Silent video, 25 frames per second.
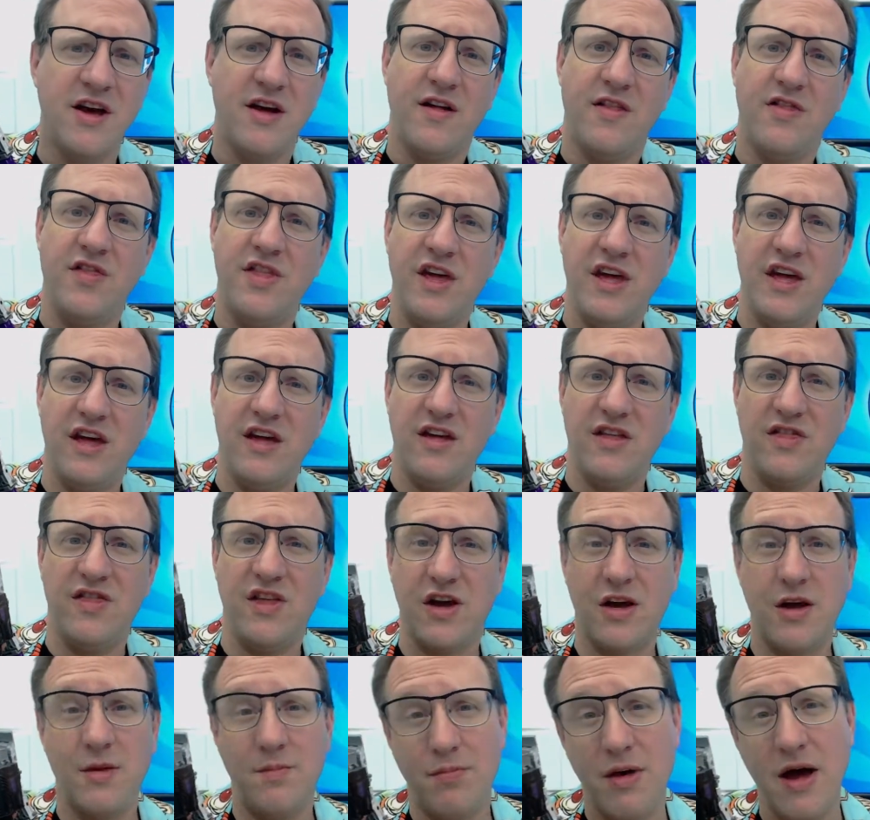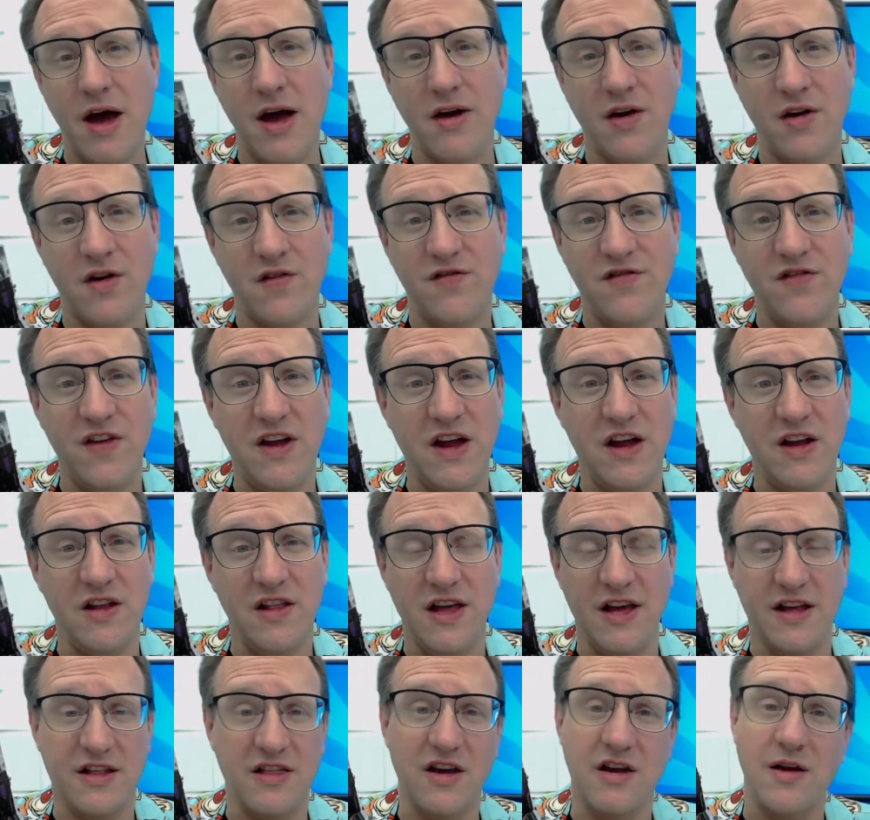The the combiner feet,
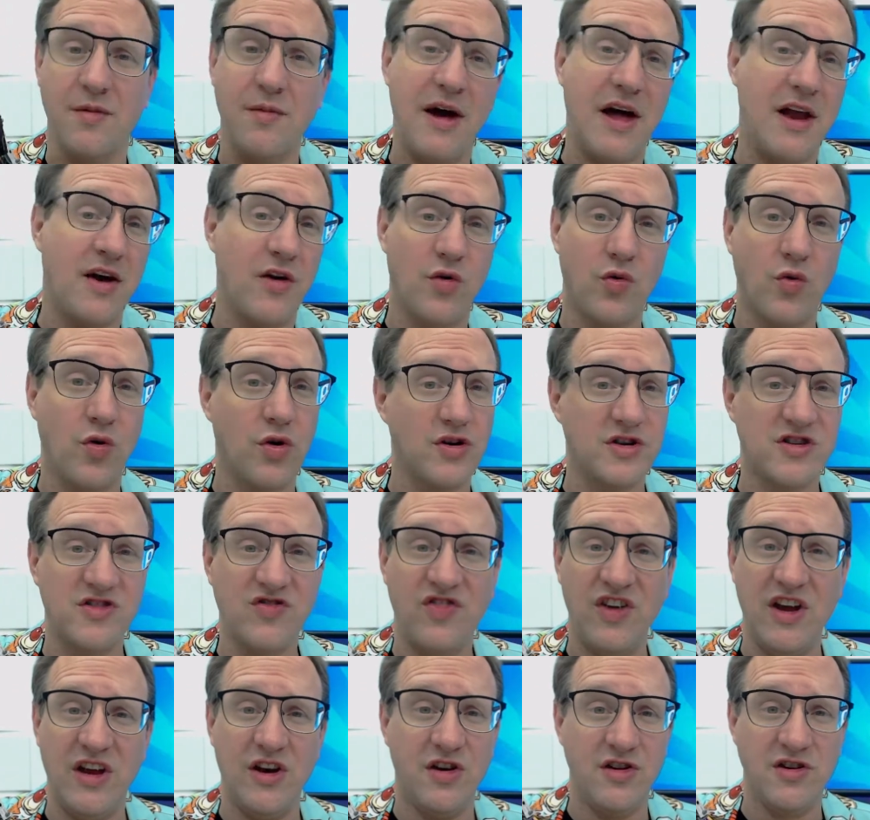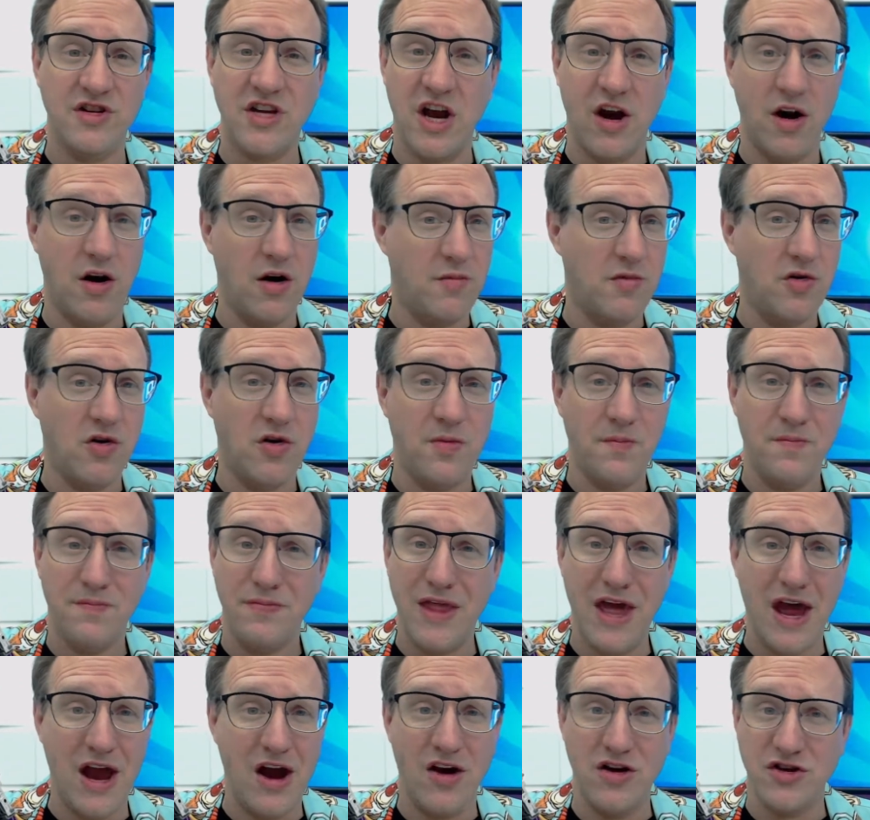like the Combiner Wars feet, are terrible.
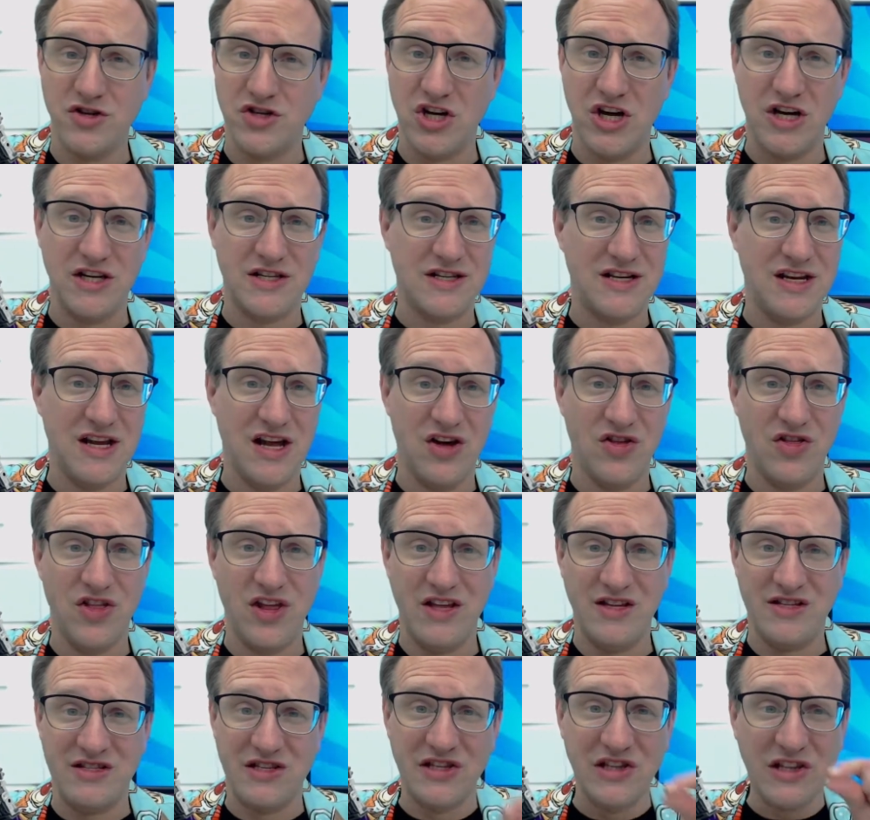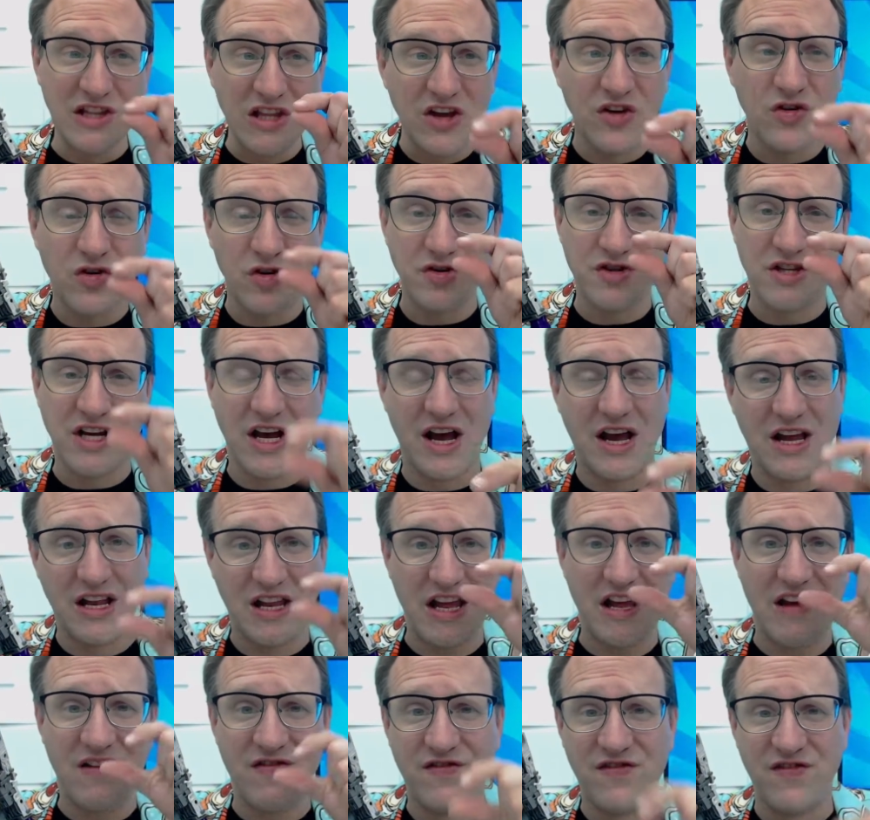They are just, you know, these little
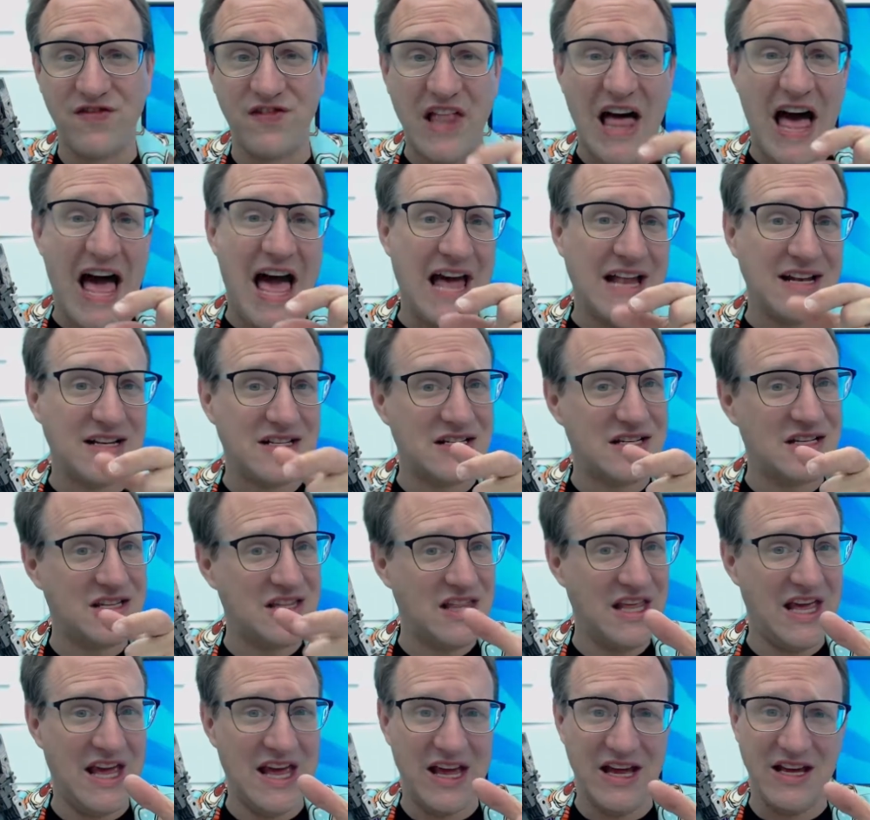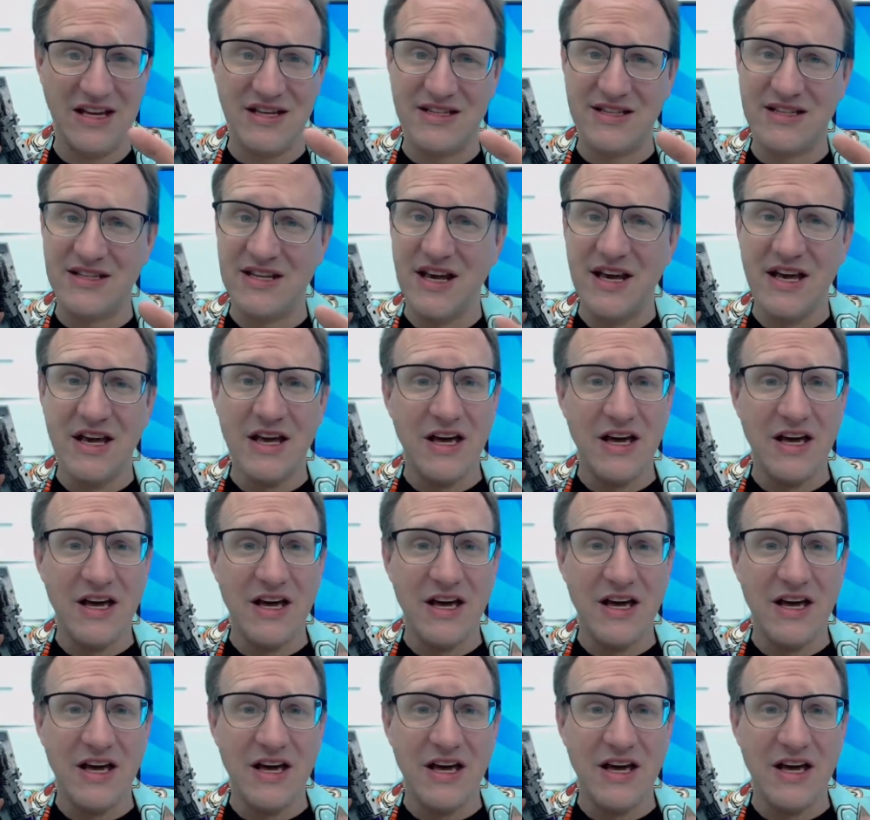tiny flat things.